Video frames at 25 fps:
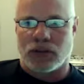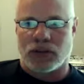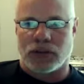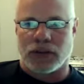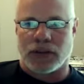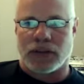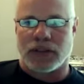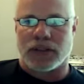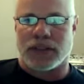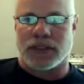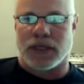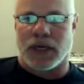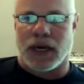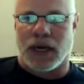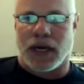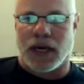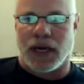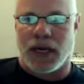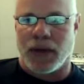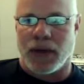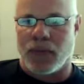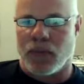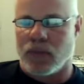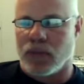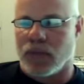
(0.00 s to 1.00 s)
of the
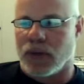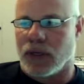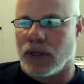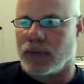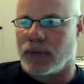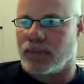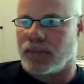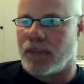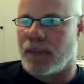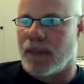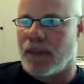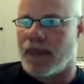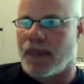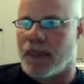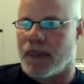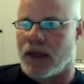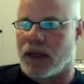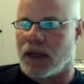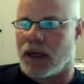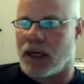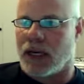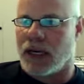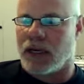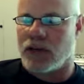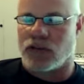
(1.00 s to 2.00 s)
time,
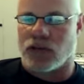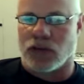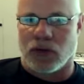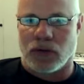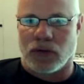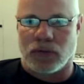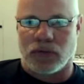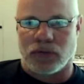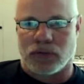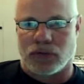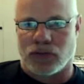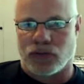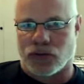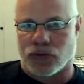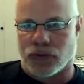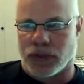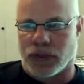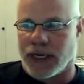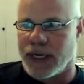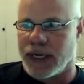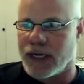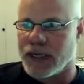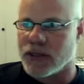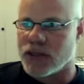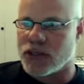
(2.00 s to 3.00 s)
I don't
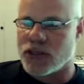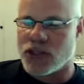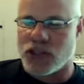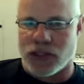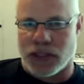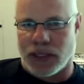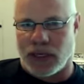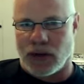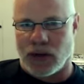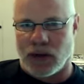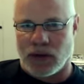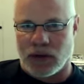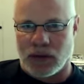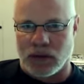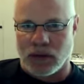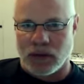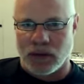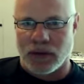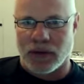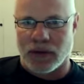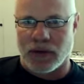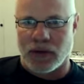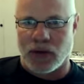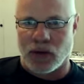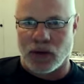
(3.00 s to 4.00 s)
try to sell
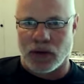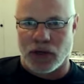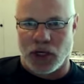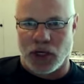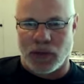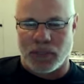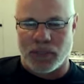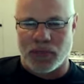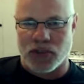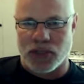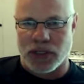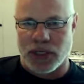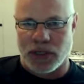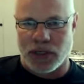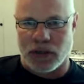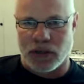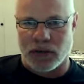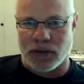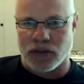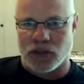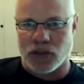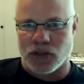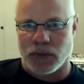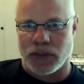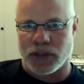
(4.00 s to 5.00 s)
or upsell
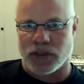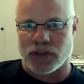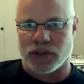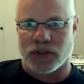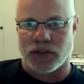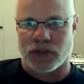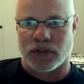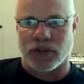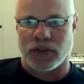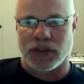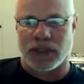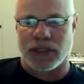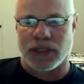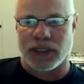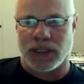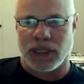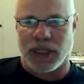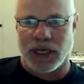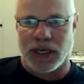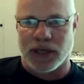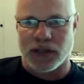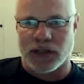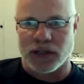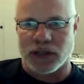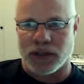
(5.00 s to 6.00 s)
the twister
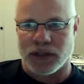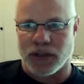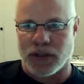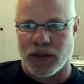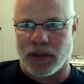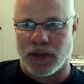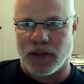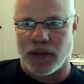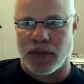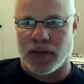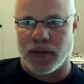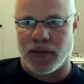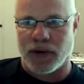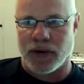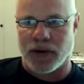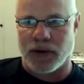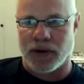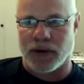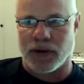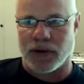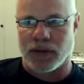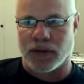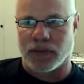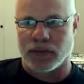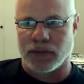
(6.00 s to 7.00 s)
unless
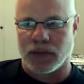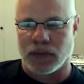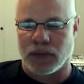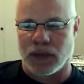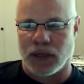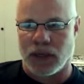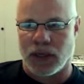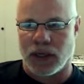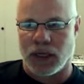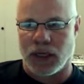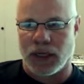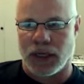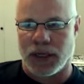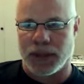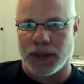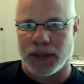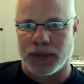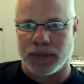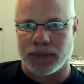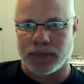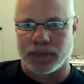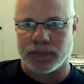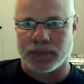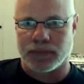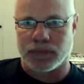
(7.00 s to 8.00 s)
their
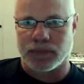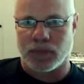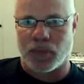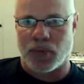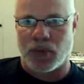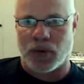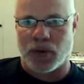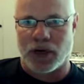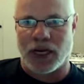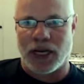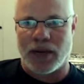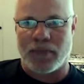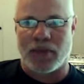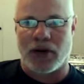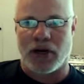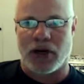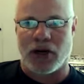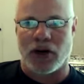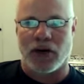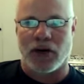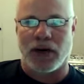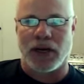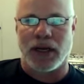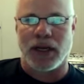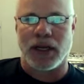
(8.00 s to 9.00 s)

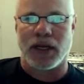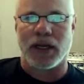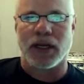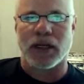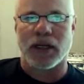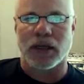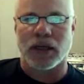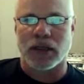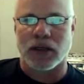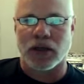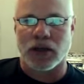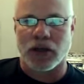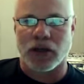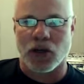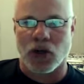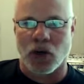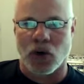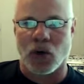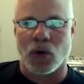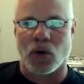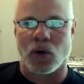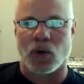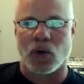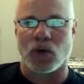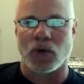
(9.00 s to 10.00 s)
primary
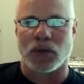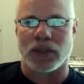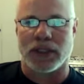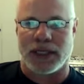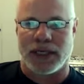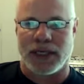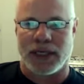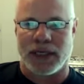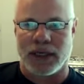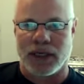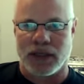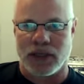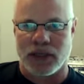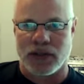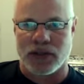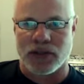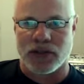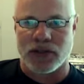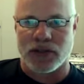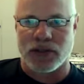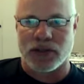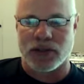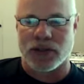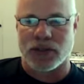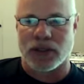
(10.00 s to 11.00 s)
goal
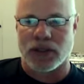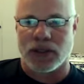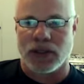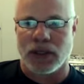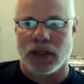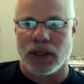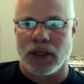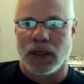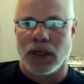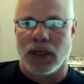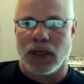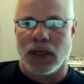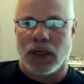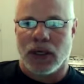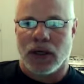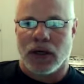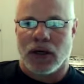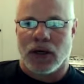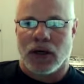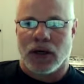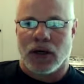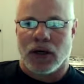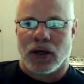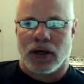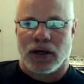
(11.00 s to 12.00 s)
is,
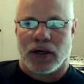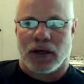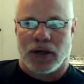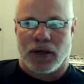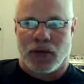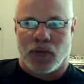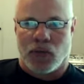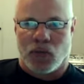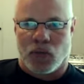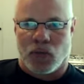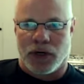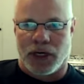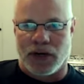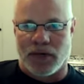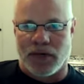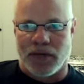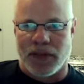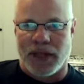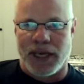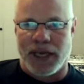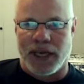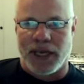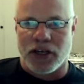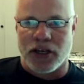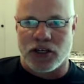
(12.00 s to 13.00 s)
whenever
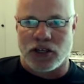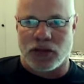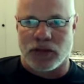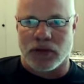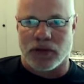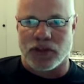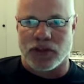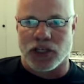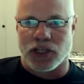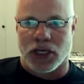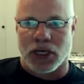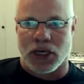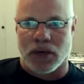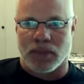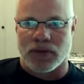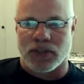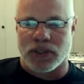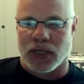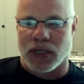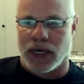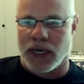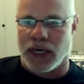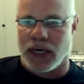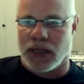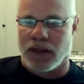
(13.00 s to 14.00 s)
they get to a job
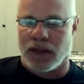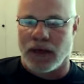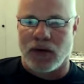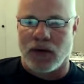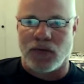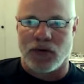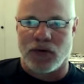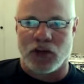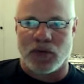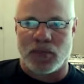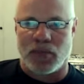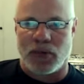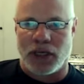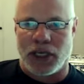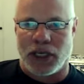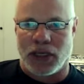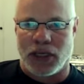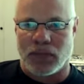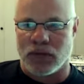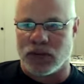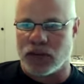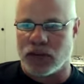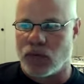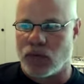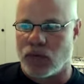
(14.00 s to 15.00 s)
site, they want to be
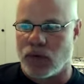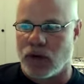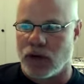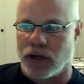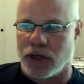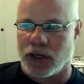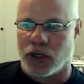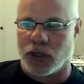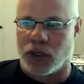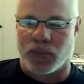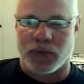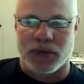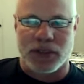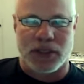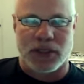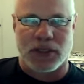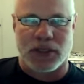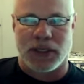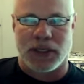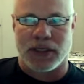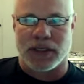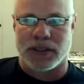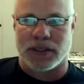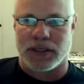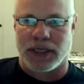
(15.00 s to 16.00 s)
able to
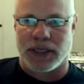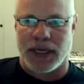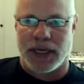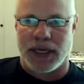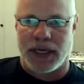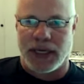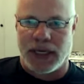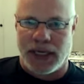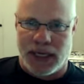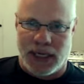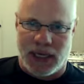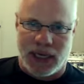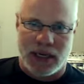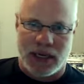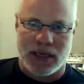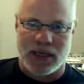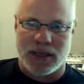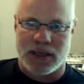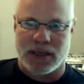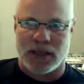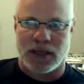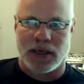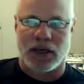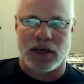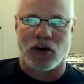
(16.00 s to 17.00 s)
100% take
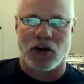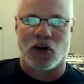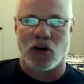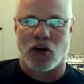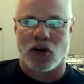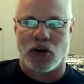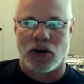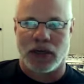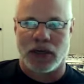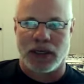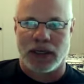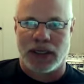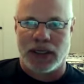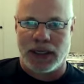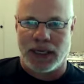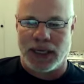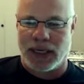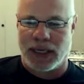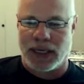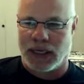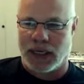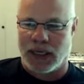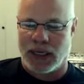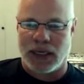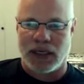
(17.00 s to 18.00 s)
anything on at
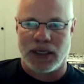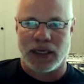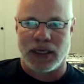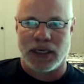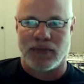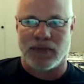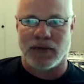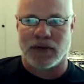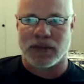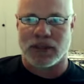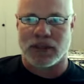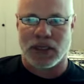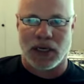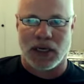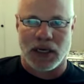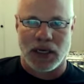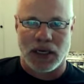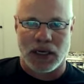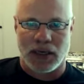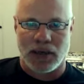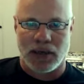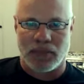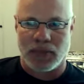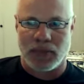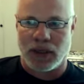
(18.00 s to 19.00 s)
any given
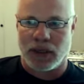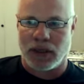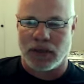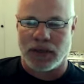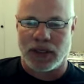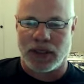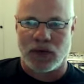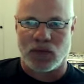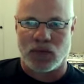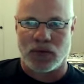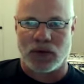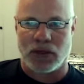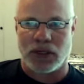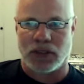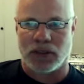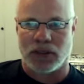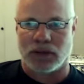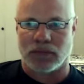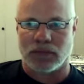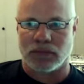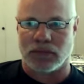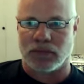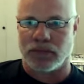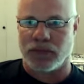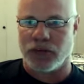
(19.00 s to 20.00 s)
time, and they want
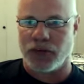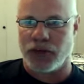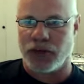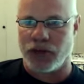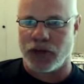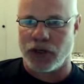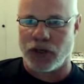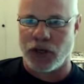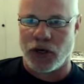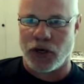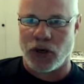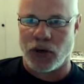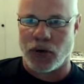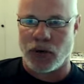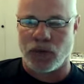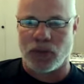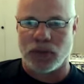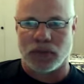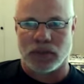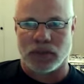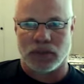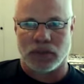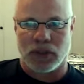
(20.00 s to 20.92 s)
no